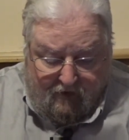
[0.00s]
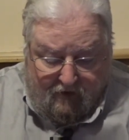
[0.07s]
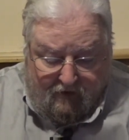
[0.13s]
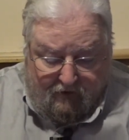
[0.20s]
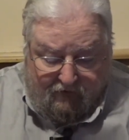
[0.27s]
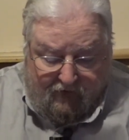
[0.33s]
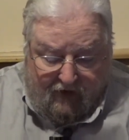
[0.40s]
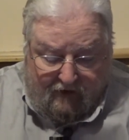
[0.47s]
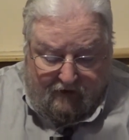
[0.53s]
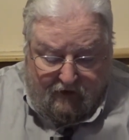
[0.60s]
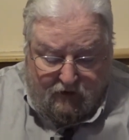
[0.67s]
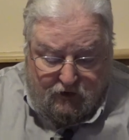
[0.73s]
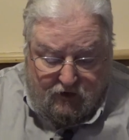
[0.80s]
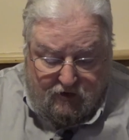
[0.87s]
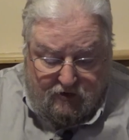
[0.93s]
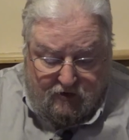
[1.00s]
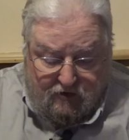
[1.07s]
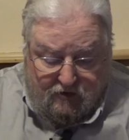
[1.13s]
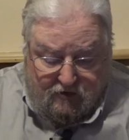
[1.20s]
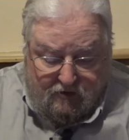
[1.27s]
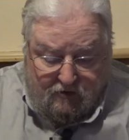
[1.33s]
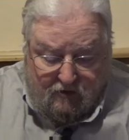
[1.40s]
The fact that
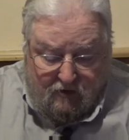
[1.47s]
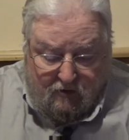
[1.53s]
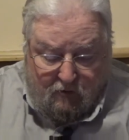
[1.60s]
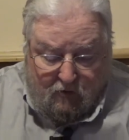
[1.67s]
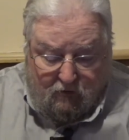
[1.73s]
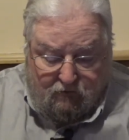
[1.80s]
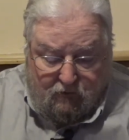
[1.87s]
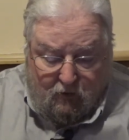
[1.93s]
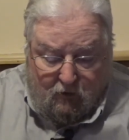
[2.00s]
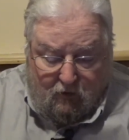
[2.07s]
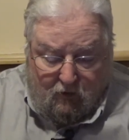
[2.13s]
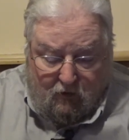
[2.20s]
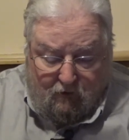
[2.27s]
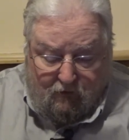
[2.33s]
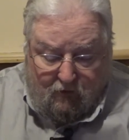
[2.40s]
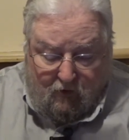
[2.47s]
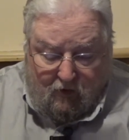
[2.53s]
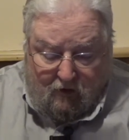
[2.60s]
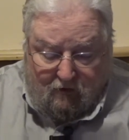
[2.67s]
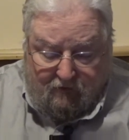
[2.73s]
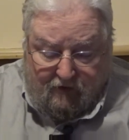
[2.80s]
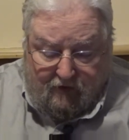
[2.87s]
Jesus will rule over
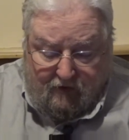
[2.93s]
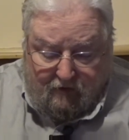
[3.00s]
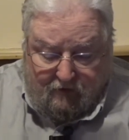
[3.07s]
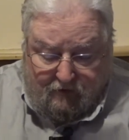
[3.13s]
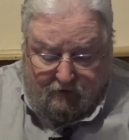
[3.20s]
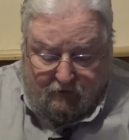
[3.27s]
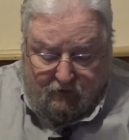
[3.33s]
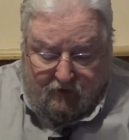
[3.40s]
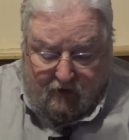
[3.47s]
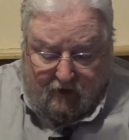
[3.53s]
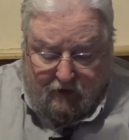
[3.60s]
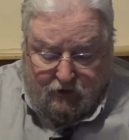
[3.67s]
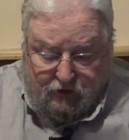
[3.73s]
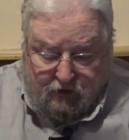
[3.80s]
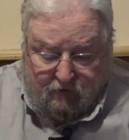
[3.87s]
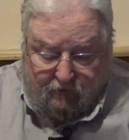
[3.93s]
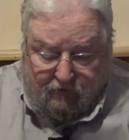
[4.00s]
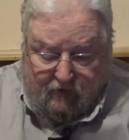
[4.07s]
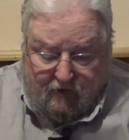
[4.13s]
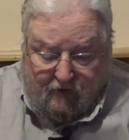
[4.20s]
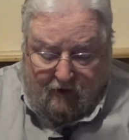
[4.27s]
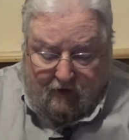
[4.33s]
all of the creation
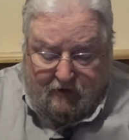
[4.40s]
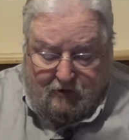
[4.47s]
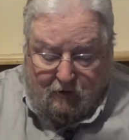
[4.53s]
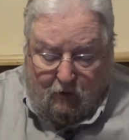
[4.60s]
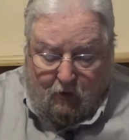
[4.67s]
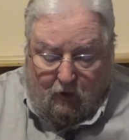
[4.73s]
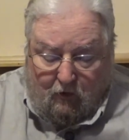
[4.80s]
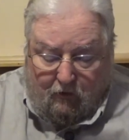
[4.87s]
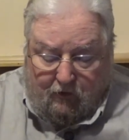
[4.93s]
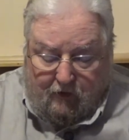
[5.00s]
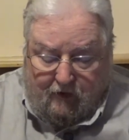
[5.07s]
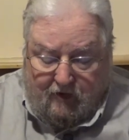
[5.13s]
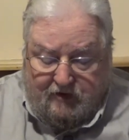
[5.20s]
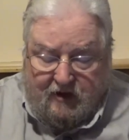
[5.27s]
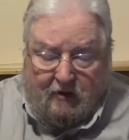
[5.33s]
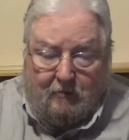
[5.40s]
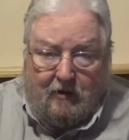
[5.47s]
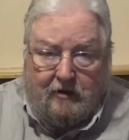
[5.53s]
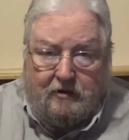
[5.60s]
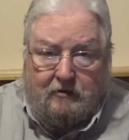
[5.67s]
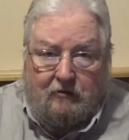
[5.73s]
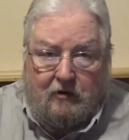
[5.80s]
as Lord is a
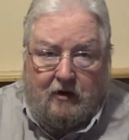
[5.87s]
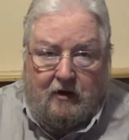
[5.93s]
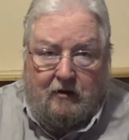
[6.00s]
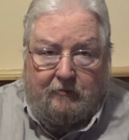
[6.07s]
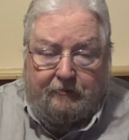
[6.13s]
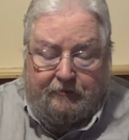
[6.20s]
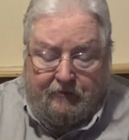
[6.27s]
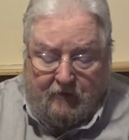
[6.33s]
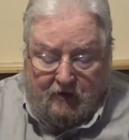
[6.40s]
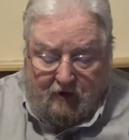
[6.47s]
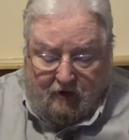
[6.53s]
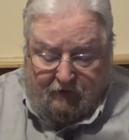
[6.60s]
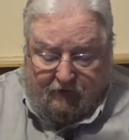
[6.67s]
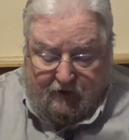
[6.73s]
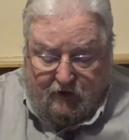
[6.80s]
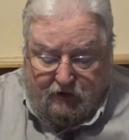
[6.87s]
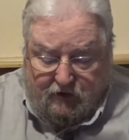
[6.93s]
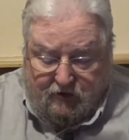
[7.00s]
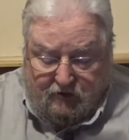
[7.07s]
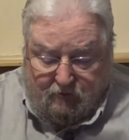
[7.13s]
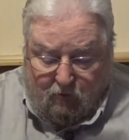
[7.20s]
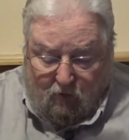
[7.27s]
mystery. In
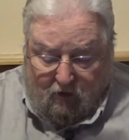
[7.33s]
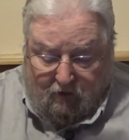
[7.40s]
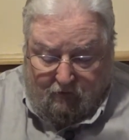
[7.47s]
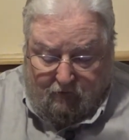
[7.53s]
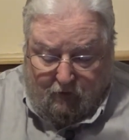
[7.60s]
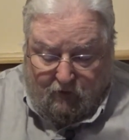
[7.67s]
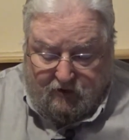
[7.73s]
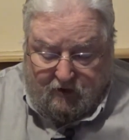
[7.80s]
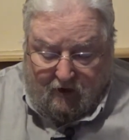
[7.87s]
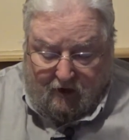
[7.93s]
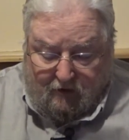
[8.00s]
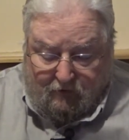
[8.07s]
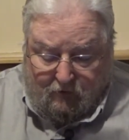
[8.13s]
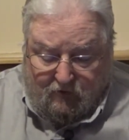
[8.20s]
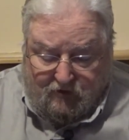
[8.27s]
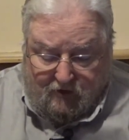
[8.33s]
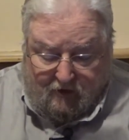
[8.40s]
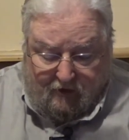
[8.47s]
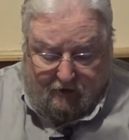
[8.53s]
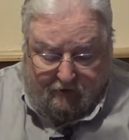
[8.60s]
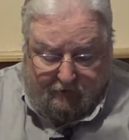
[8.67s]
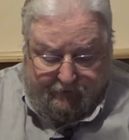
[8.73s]
Ephesians 1, verse 9 through
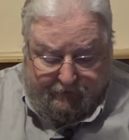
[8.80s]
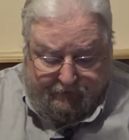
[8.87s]
10.